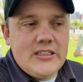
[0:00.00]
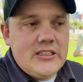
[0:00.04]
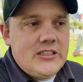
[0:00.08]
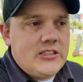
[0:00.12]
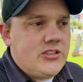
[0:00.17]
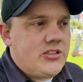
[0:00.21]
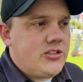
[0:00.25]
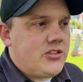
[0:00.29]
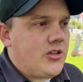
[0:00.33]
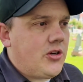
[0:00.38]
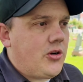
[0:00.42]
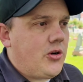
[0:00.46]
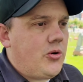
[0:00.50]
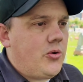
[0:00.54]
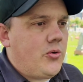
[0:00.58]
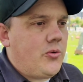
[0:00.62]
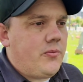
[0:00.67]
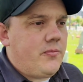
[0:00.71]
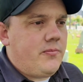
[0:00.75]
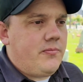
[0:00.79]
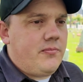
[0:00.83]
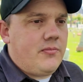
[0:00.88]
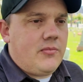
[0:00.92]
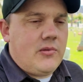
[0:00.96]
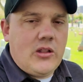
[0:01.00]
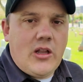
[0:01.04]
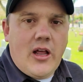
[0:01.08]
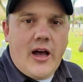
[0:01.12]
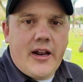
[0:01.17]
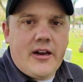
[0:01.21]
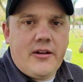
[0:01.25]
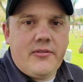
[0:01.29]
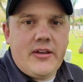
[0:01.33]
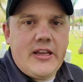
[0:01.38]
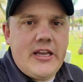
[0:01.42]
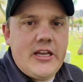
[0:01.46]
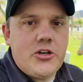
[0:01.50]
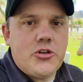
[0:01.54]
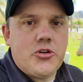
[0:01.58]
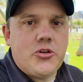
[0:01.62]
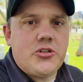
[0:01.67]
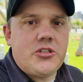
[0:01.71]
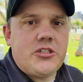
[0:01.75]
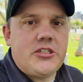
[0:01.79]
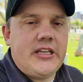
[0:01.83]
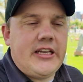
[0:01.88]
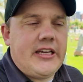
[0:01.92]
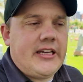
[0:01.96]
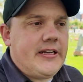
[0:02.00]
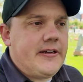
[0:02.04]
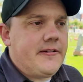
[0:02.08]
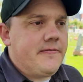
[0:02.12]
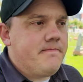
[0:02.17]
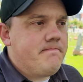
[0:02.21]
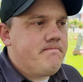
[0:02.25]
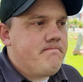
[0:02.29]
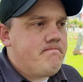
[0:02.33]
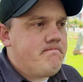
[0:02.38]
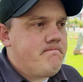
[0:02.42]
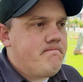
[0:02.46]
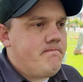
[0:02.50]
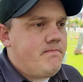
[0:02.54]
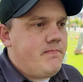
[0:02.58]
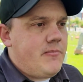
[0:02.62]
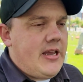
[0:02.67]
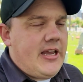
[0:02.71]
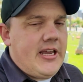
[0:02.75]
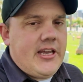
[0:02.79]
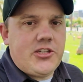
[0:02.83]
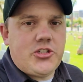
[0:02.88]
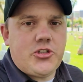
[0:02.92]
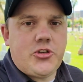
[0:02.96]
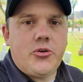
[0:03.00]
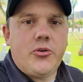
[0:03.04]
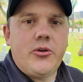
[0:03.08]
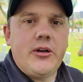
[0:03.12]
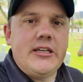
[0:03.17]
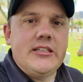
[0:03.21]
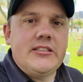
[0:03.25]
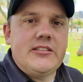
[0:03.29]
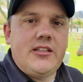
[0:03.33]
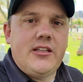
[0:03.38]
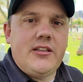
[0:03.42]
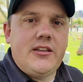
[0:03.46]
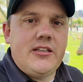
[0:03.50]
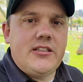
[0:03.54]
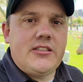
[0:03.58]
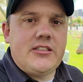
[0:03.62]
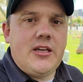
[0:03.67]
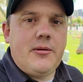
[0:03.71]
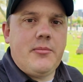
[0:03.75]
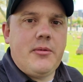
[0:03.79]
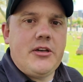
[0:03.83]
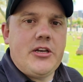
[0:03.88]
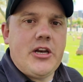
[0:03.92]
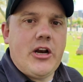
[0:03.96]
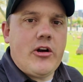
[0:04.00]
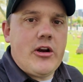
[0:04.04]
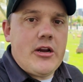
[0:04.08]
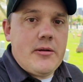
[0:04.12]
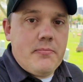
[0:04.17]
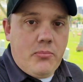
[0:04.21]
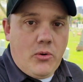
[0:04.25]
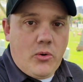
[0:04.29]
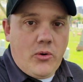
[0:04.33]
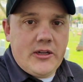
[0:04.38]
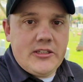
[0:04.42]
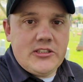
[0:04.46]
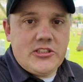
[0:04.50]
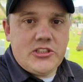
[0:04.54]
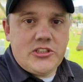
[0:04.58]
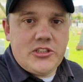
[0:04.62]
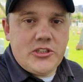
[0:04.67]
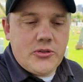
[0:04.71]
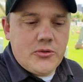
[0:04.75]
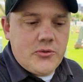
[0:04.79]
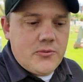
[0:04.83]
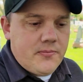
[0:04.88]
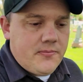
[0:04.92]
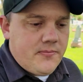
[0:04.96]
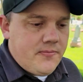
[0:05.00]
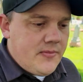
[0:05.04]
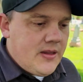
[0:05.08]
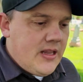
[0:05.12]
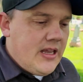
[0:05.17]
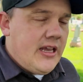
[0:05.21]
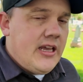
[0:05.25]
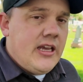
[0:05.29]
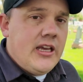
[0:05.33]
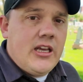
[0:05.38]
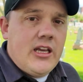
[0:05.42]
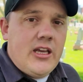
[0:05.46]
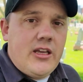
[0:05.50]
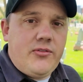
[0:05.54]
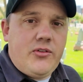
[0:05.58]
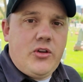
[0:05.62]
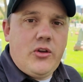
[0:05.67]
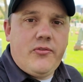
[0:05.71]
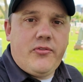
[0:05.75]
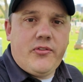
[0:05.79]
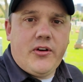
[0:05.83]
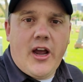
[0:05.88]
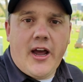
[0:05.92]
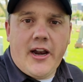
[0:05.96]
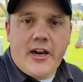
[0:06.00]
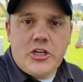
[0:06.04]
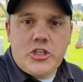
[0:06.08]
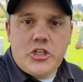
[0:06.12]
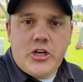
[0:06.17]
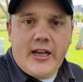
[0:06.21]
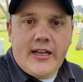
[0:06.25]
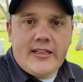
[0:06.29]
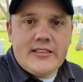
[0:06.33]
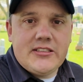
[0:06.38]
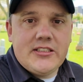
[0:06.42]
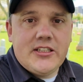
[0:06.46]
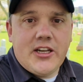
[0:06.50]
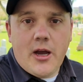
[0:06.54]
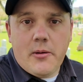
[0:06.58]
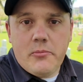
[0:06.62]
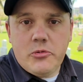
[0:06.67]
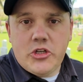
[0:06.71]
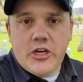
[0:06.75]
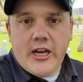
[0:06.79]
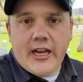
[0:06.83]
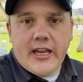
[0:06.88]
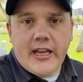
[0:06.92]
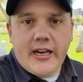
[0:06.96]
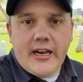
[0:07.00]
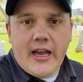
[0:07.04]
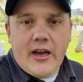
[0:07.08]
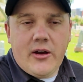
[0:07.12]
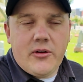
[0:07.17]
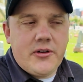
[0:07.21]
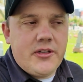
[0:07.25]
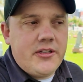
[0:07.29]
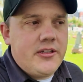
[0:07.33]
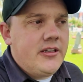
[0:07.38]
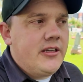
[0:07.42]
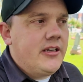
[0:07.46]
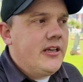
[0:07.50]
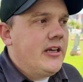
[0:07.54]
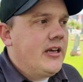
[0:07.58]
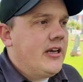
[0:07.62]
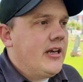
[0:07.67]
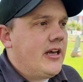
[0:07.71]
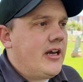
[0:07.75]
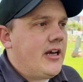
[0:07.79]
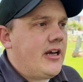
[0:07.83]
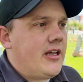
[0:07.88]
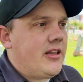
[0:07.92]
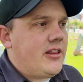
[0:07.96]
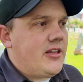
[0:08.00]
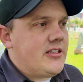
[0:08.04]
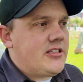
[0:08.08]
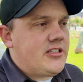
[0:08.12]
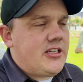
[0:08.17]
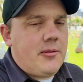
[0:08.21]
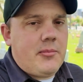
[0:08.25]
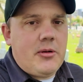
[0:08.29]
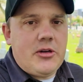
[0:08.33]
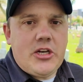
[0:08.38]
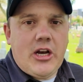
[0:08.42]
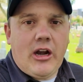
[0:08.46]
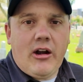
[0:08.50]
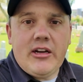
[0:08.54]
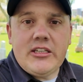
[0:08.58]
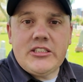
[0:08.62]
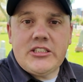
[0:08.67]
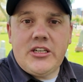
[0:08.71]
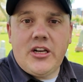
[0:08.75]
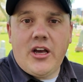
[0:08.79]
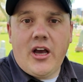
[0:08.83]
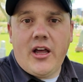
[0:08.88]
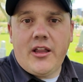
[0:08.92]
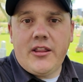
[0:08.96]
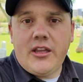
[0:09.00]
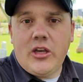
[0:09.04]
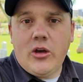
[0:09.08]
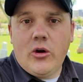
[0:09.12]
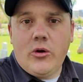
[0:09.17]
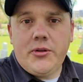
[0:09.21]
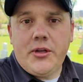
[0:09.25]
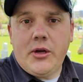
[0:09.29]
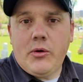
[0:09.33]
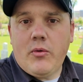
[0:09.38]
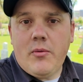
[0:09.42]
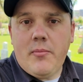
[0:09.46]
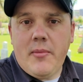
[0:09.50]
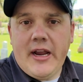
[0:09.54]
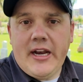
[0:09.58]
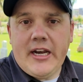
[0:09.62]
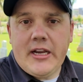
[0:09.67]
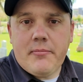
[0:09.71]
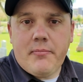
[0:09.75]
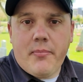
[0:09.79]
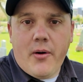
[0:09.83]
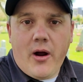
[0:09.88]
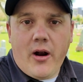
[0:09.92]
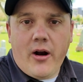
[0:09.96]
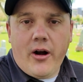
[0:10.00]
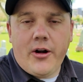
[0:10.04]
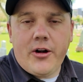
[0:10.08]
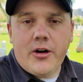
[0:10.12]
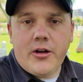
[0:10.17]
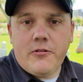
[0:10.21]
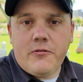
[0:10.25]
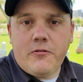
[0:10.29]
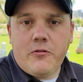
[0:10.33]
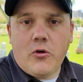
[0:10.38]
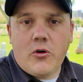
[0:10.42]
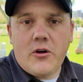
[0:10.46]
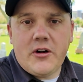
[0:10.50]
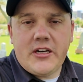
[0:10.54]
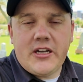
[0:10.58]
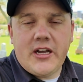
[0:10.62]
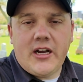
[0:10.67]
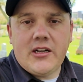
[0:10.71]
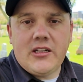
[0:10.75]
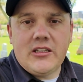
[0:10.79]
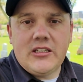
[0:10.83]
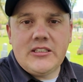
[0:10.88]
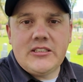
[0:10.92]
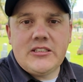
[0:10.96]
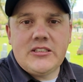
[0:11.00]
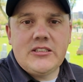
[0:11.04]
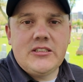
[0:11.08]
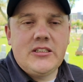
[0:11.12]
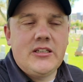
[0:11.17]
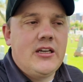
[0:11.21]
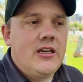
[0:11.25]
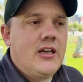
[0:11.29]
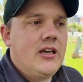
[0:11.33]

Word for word: So lot of interesting histories that this cemetery points to. If you've got a chance, come check it out. Uh, this cemetery is not the only remaining part of Fort Douglas.